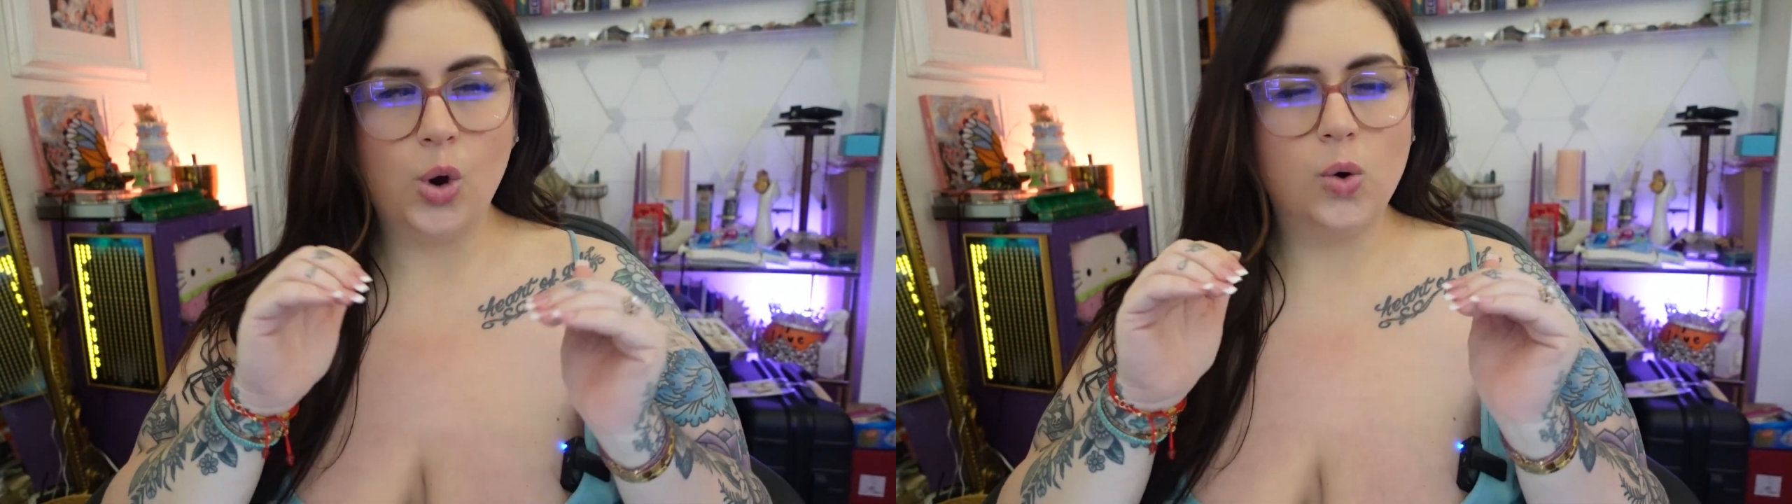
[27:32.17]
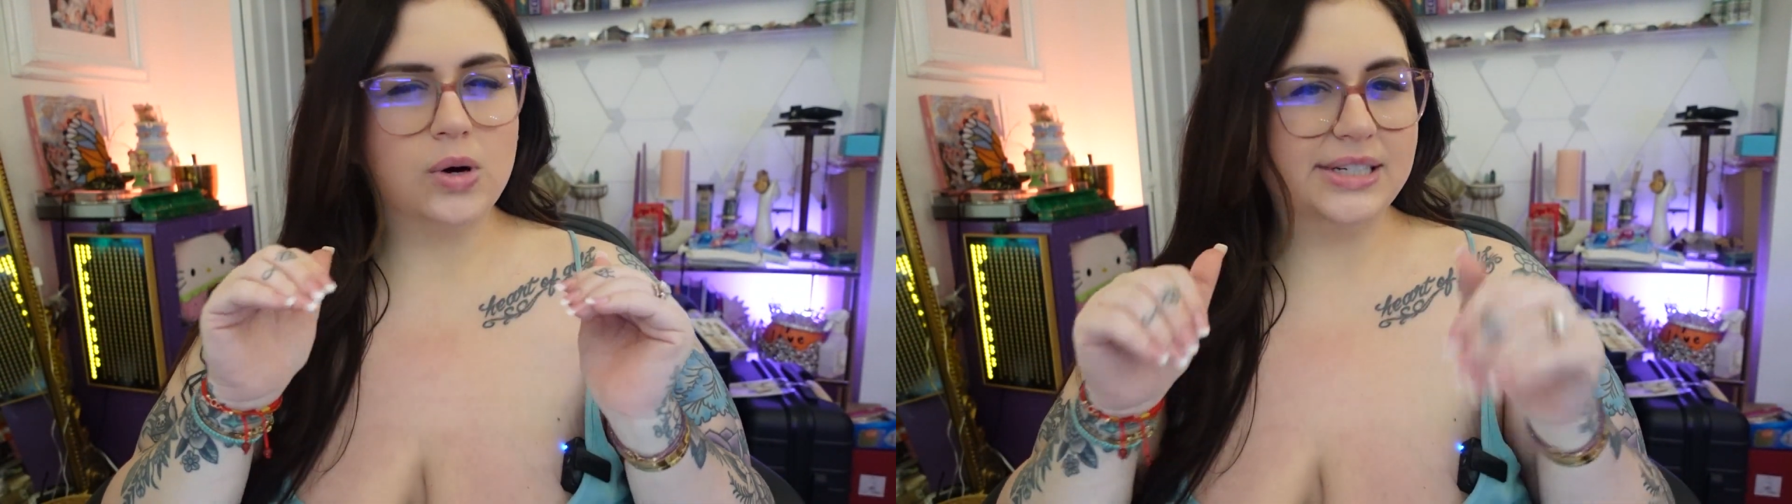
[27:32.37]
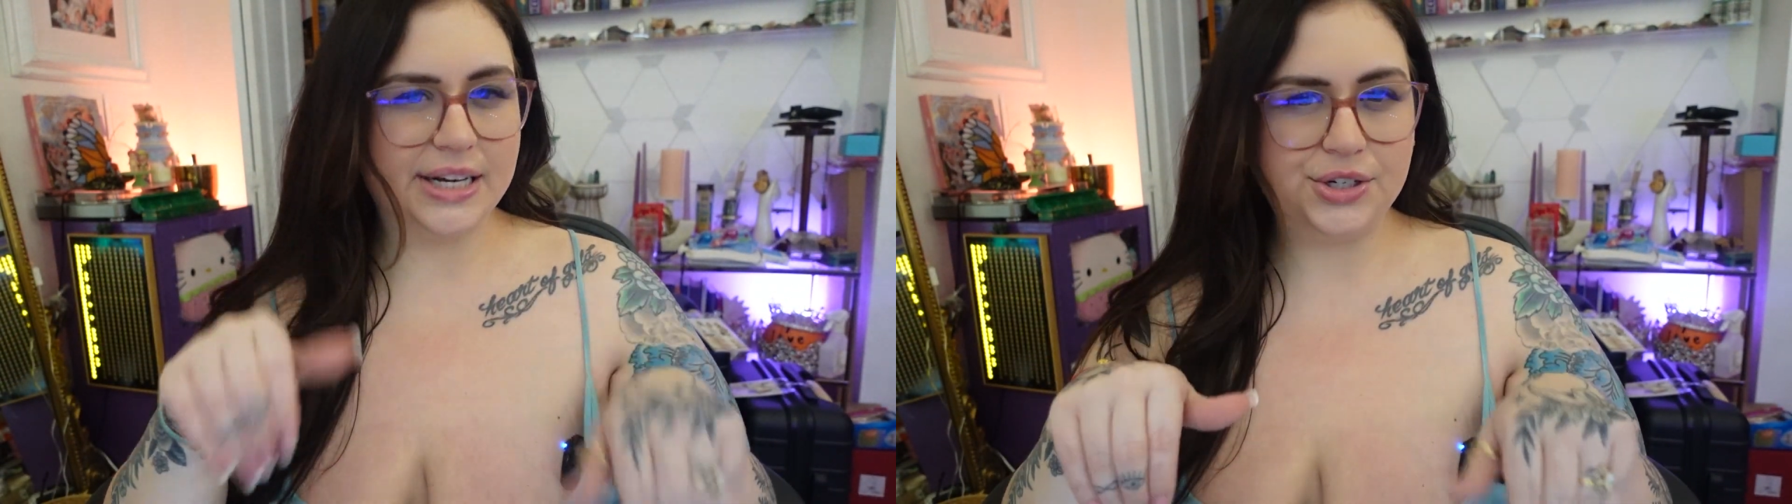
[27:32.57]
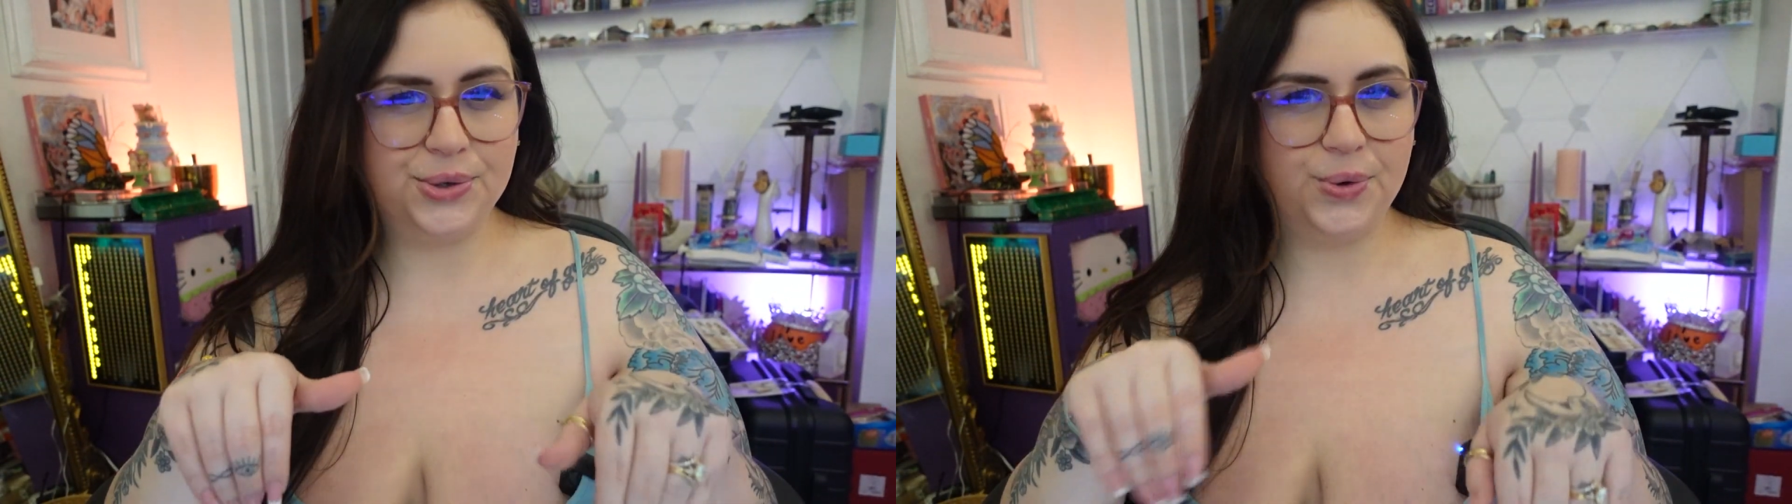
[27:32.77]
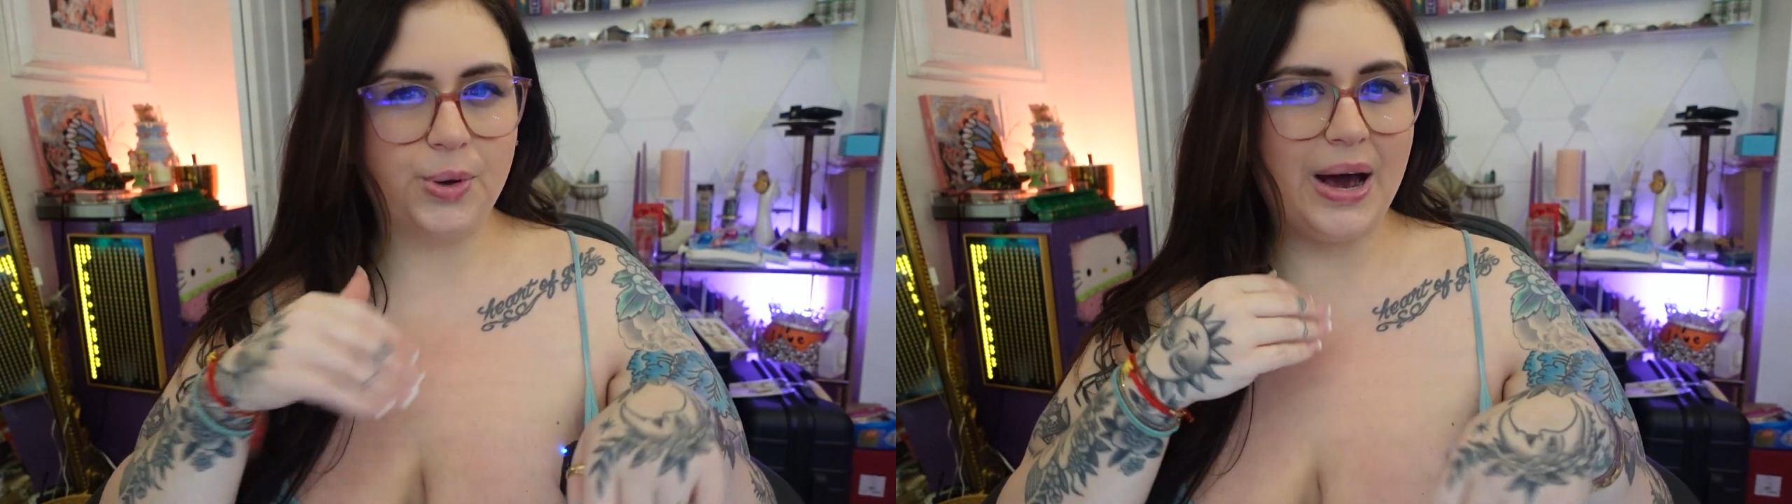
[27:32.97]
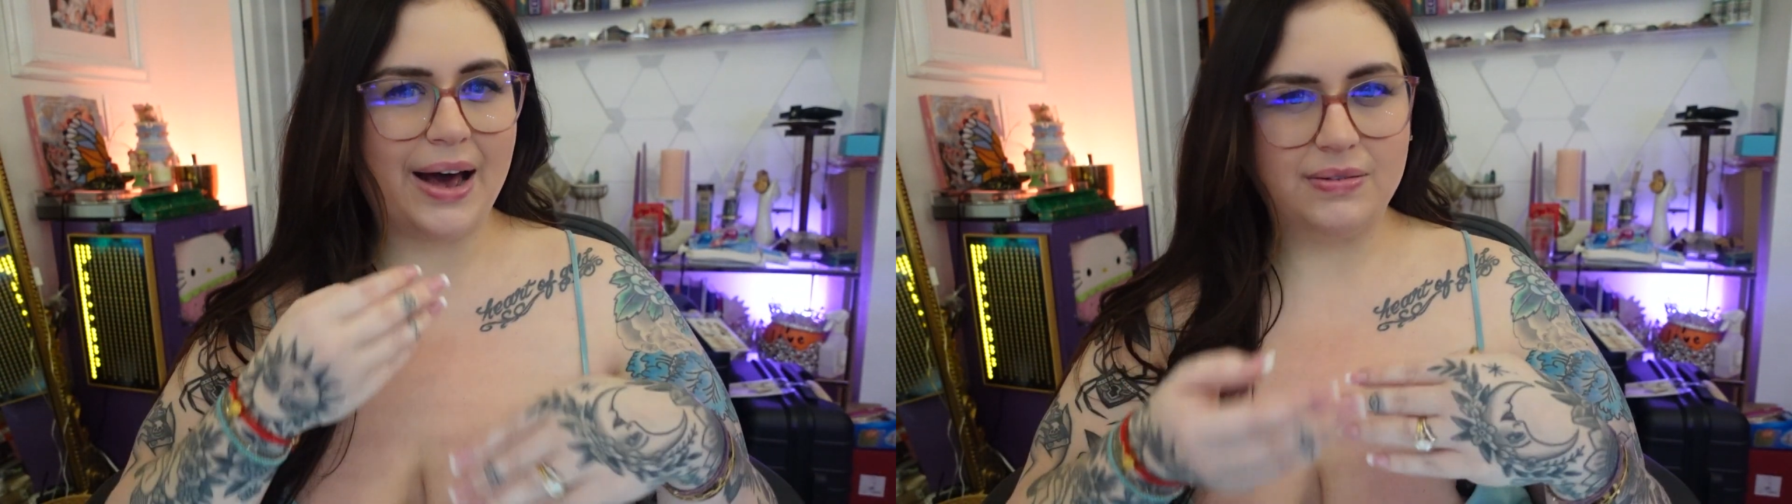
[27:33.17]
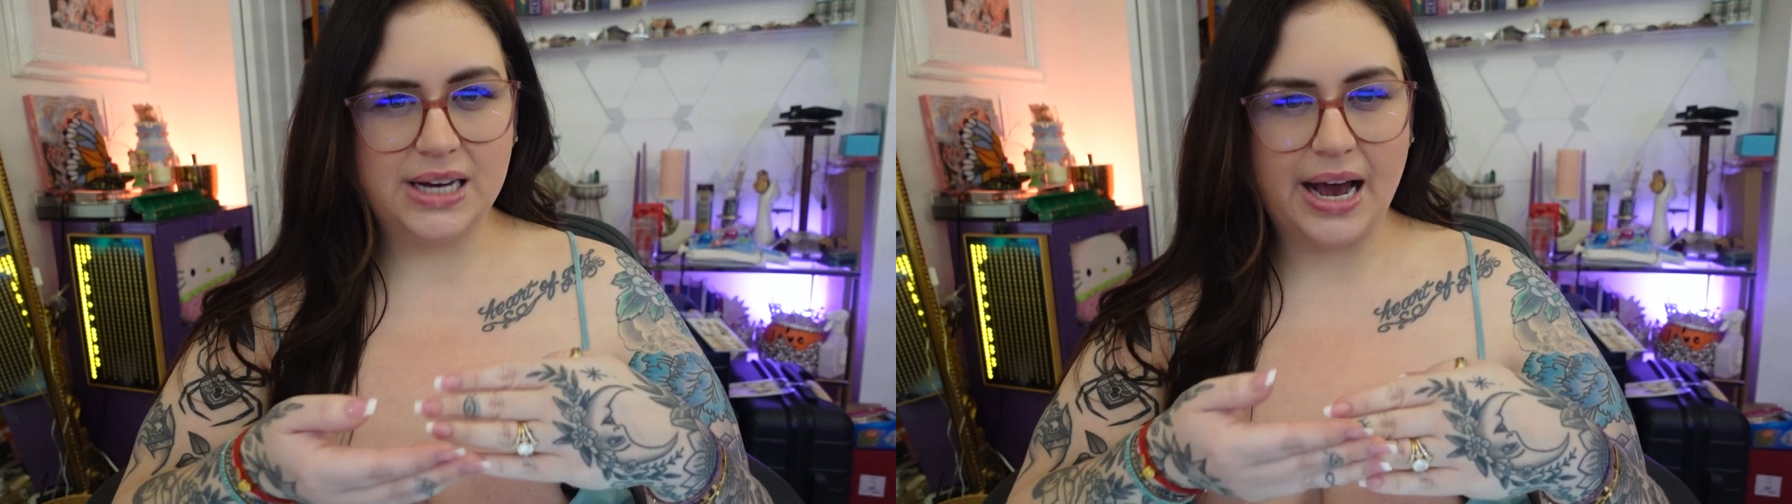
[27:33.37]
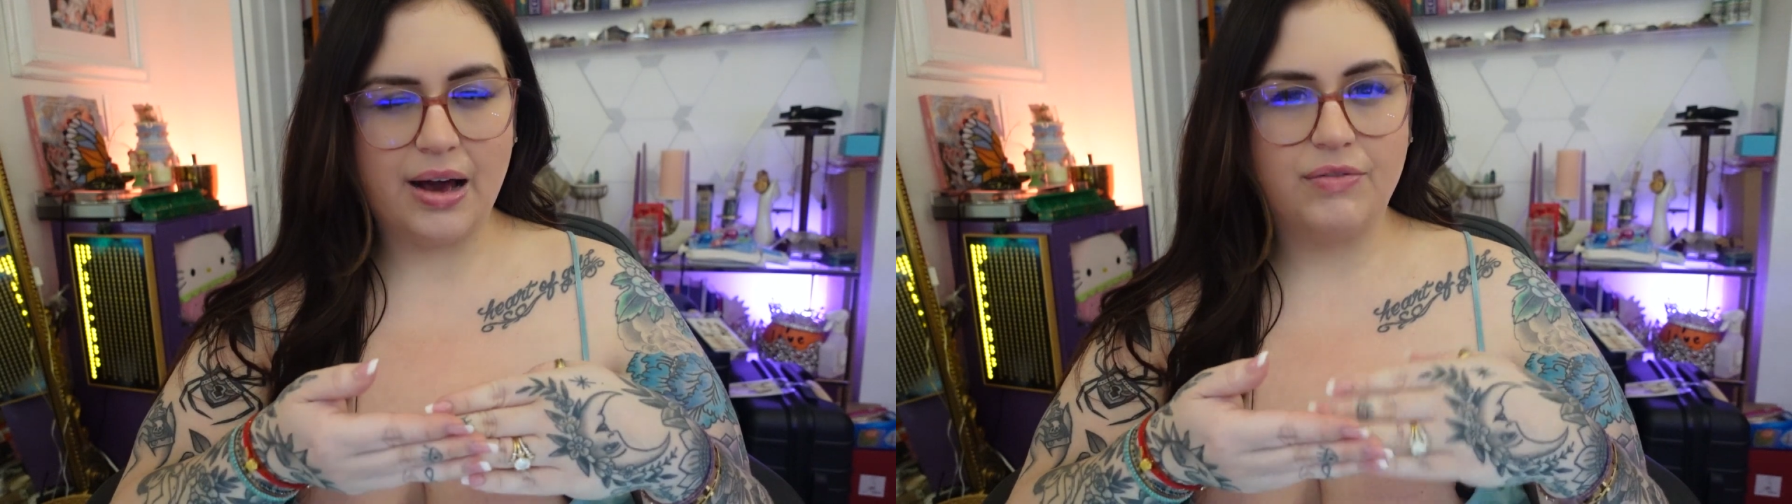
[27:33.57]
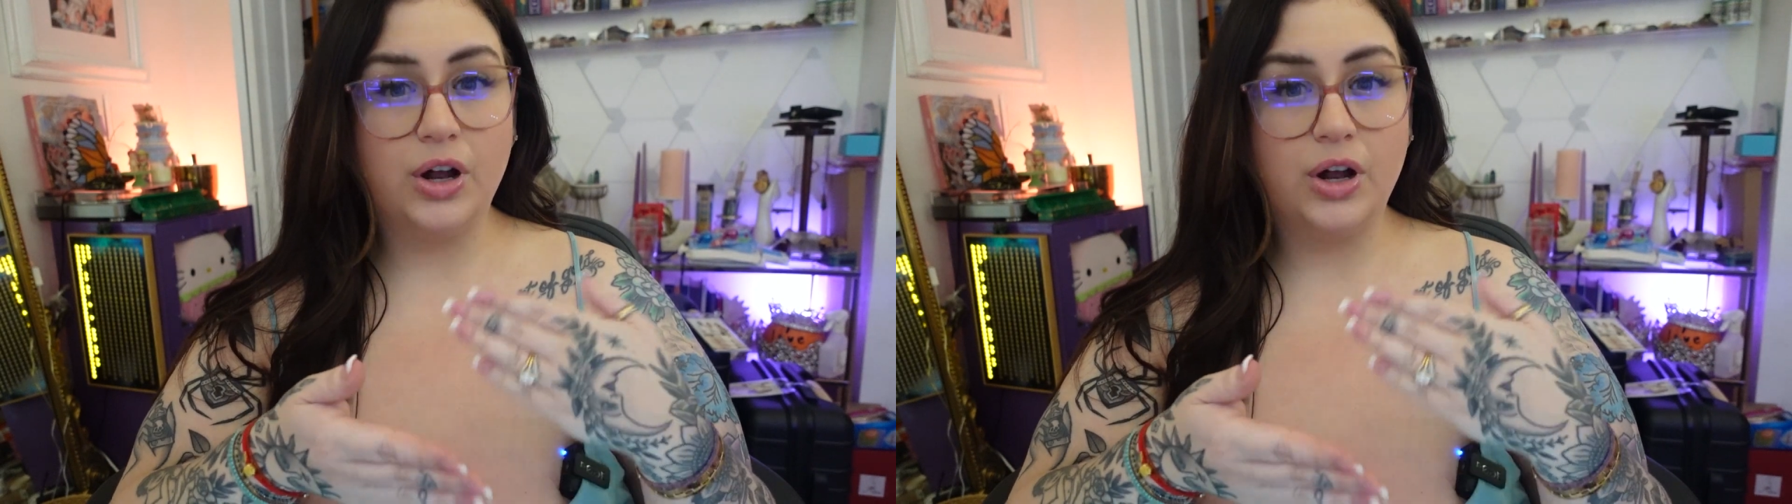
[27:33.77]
or tattooed, you have to have